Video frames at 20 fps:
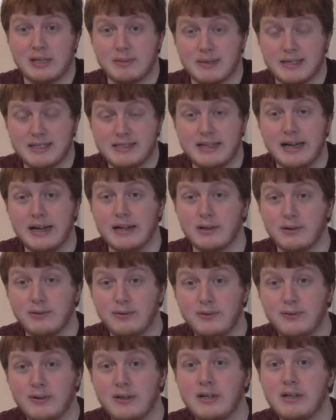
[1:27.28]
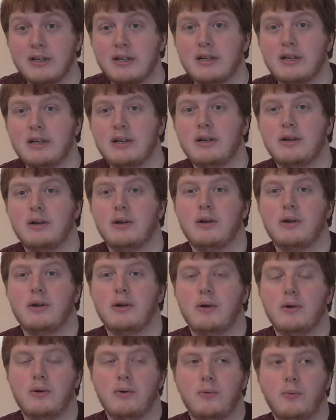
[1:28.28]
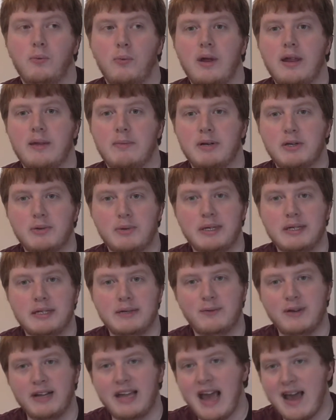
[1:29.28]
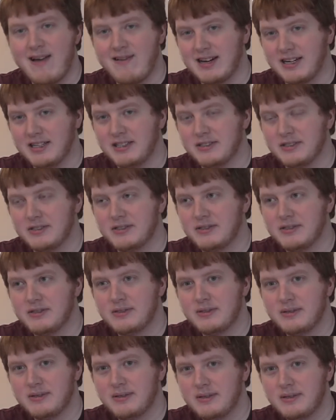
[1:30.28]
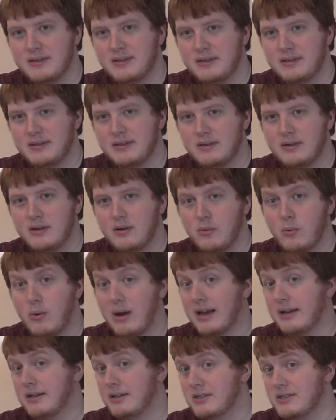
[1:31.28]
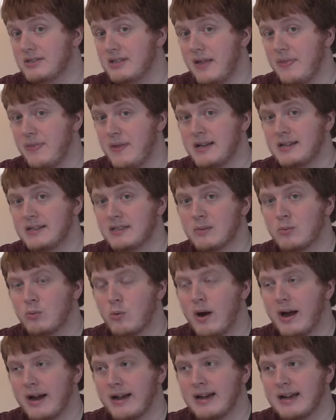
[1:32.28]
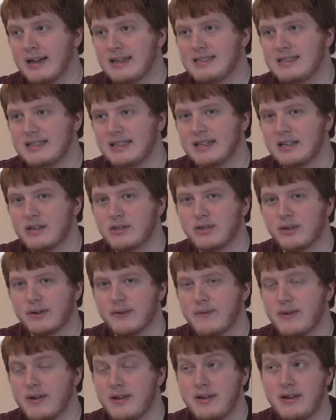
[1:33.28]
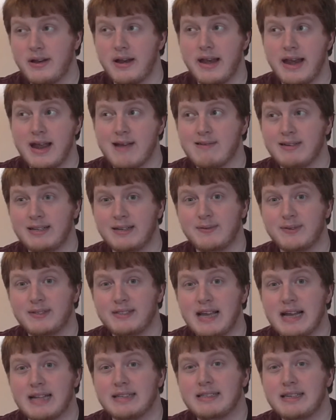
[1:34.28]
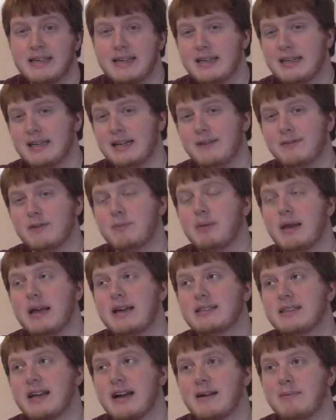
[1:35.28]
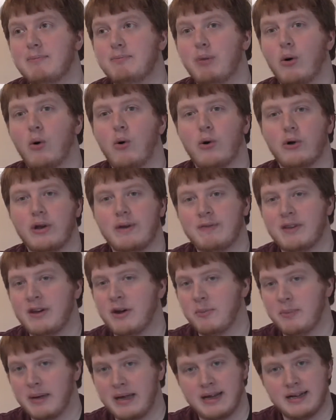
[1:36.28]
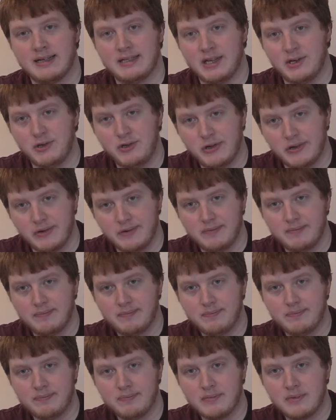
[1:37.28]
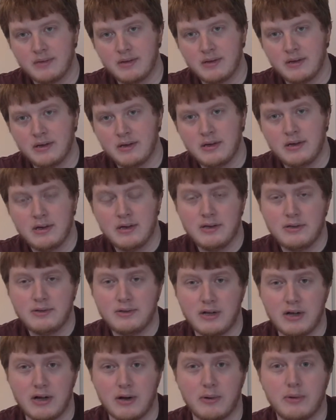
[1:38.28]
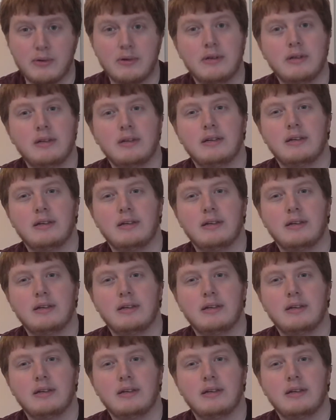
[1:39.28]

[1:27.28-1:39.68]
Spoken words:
to myself between different characters. While it does set things up quite nicely in a sort of narrative sense, it can leave the players kind of bored if they're not paying attention. So,